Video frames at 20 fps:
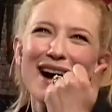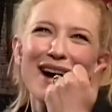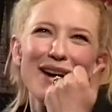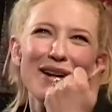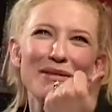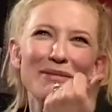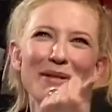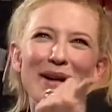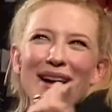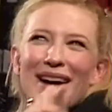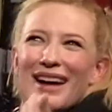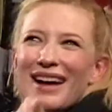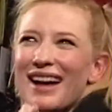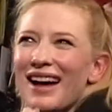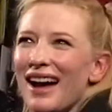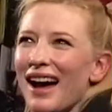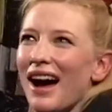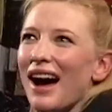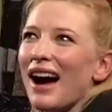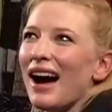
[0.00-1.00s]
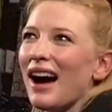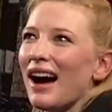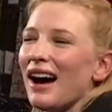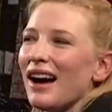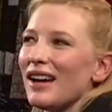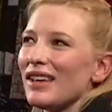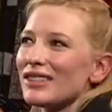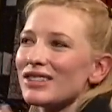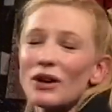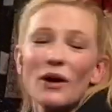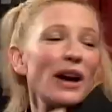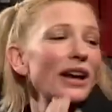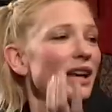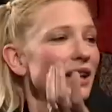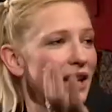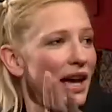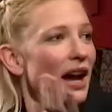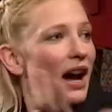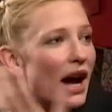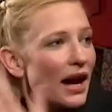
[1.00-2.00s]
Um, so I,
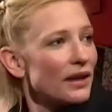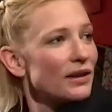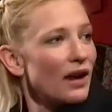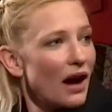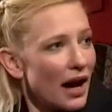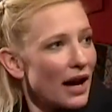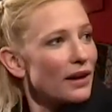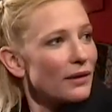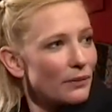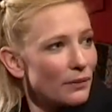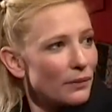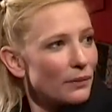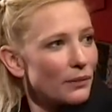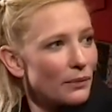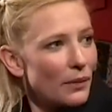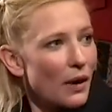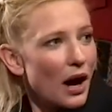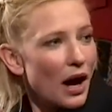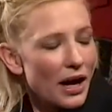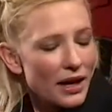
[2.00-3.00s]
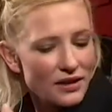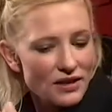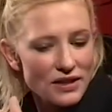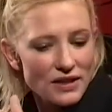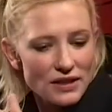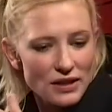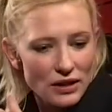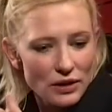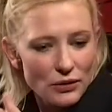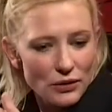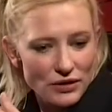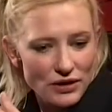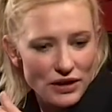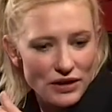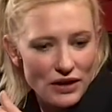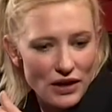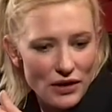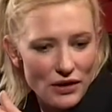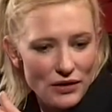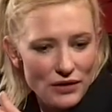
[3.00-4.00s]
yeah, I, I, I just looked
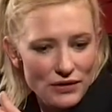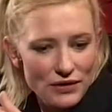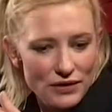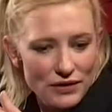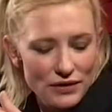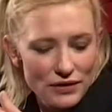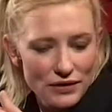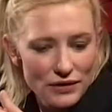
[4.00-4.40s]
at those,